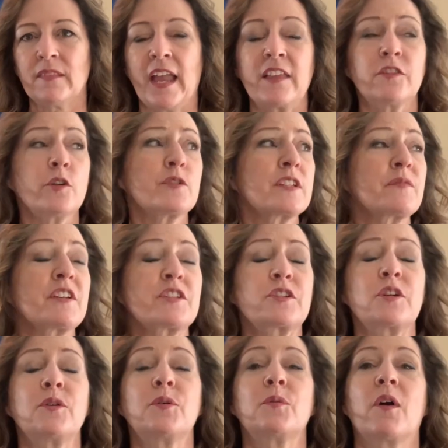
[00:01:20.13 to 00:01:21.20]
And those of us
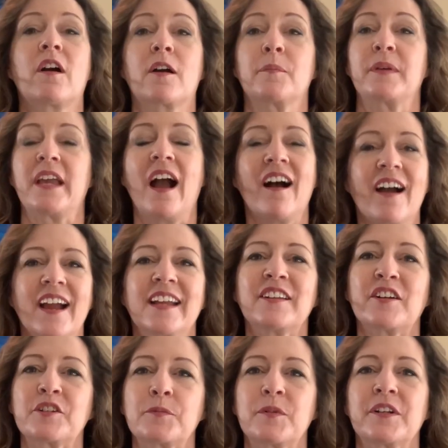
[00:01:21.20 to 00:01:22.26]
who are behind
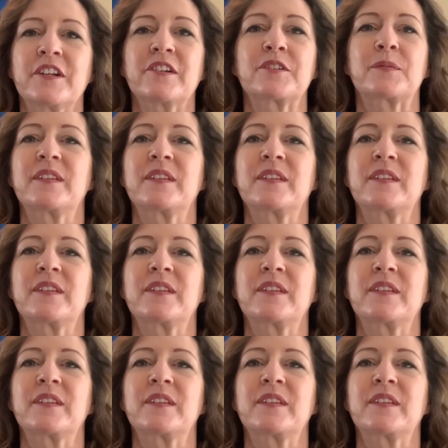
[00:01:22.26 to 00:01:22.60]
entrepreneurs,